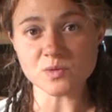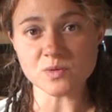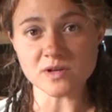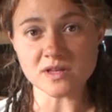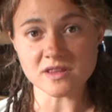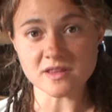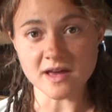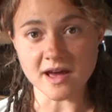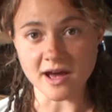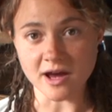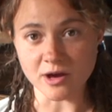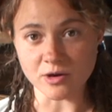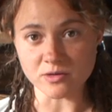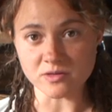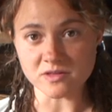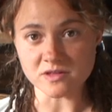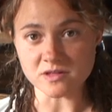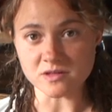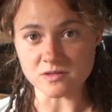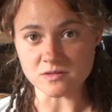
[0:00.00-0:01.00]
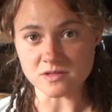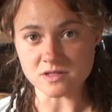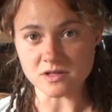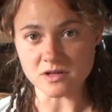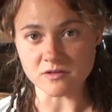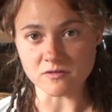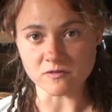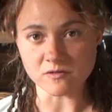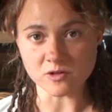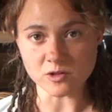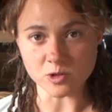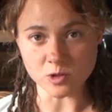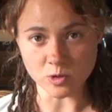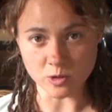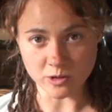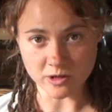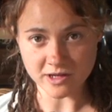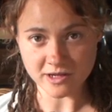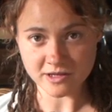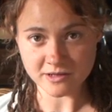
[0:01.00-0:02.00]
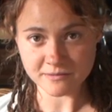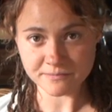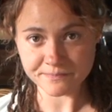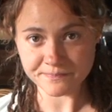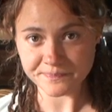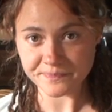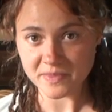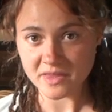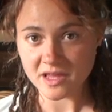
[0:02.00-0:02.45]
without the use of chlorine,